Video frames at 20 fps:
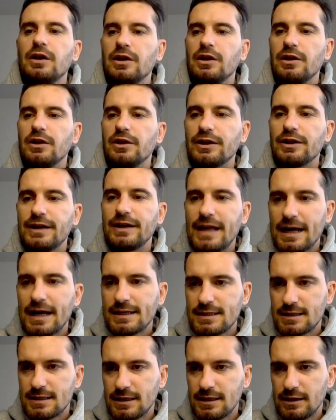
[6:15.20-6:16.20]
The next
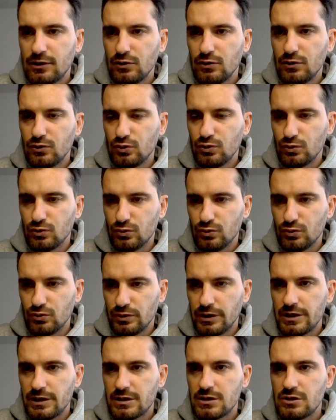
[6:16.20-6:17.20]
thing you do
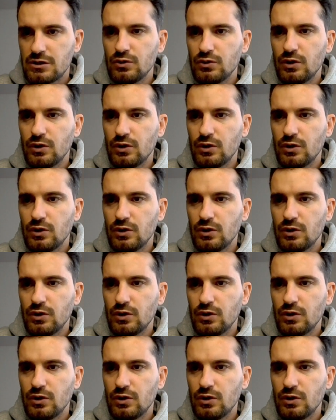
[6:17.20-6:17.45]
is you